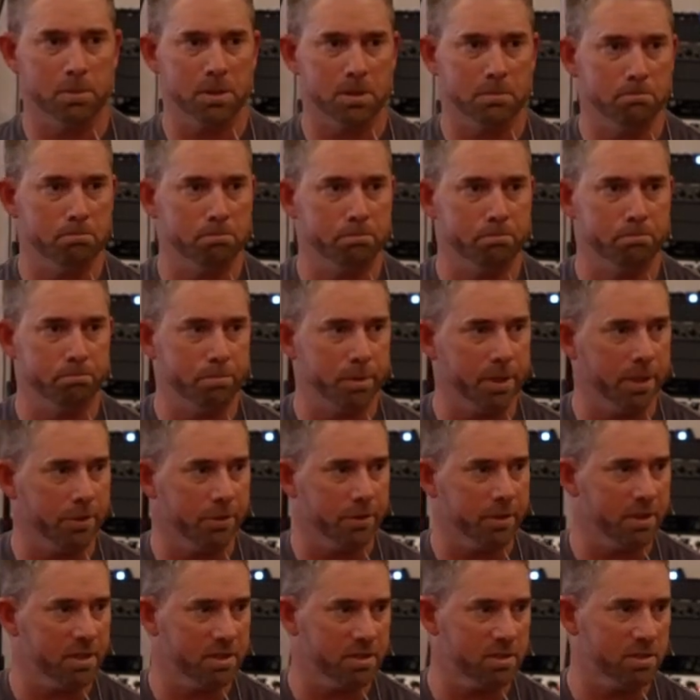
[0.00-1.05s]
and
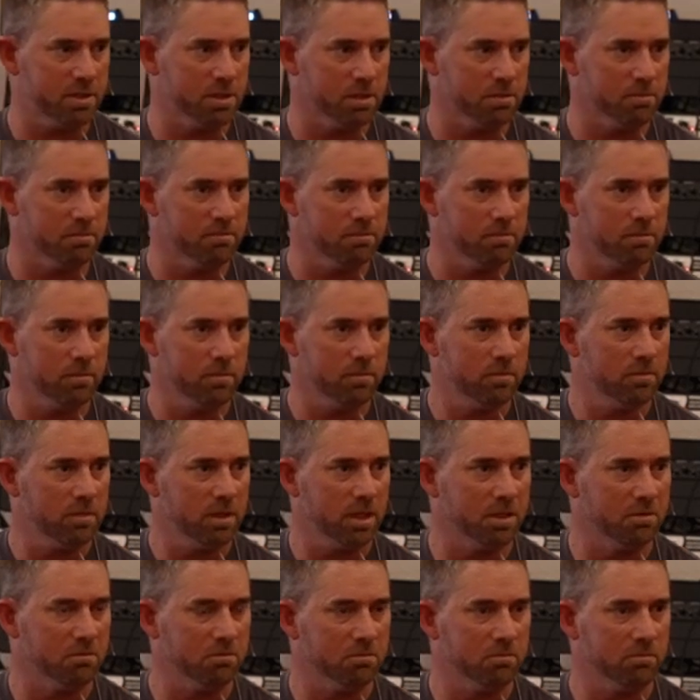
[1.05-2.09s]
bitterness and,
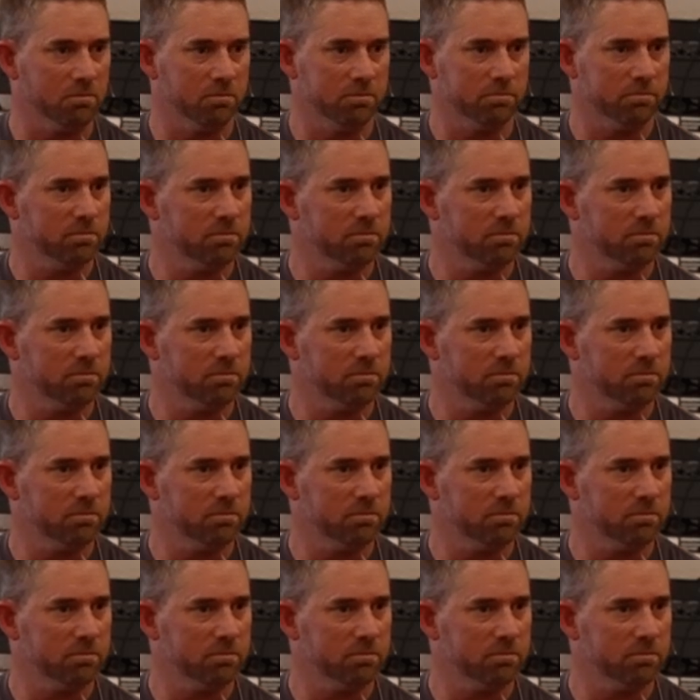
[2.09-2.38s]
and